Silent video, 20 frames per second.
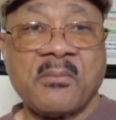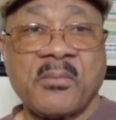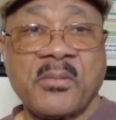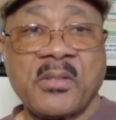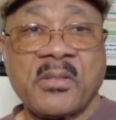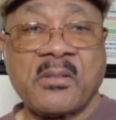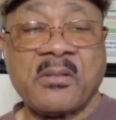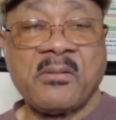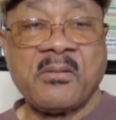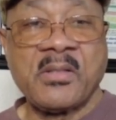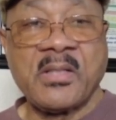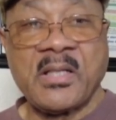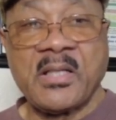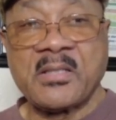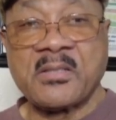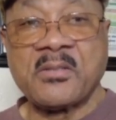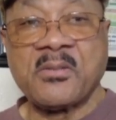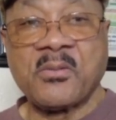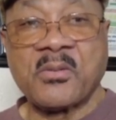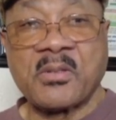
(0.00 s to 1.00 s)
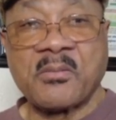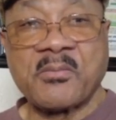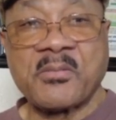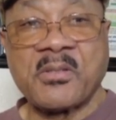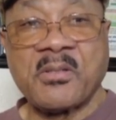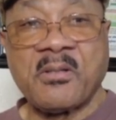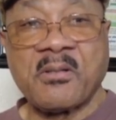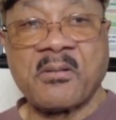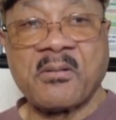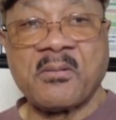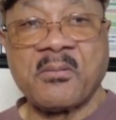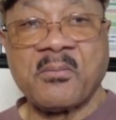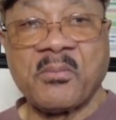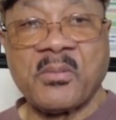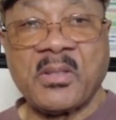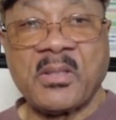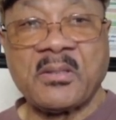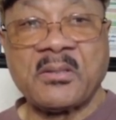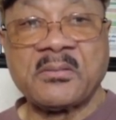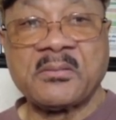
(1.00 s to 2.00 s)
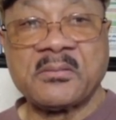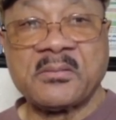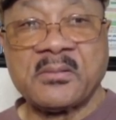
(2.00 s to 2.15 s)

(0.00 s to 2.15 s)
But you guys know what I'm talking about.